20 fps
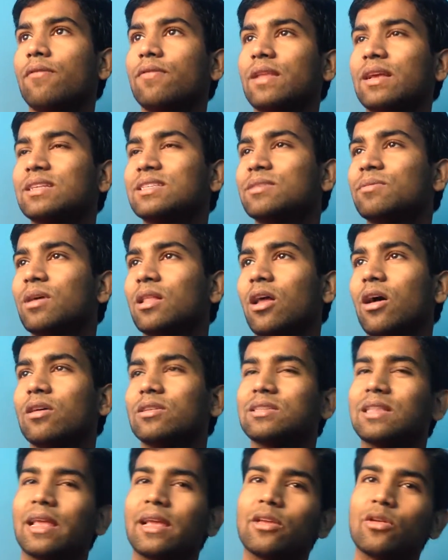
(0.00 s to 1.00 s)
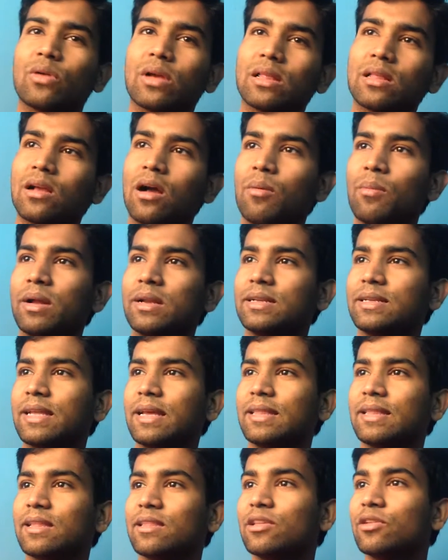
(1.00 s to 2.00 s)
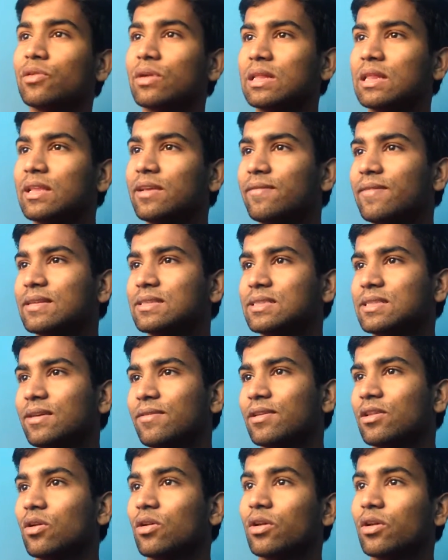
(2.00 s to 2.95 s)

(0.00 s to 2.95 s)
flexible hours, like you can come at 10 and you can leave at 7,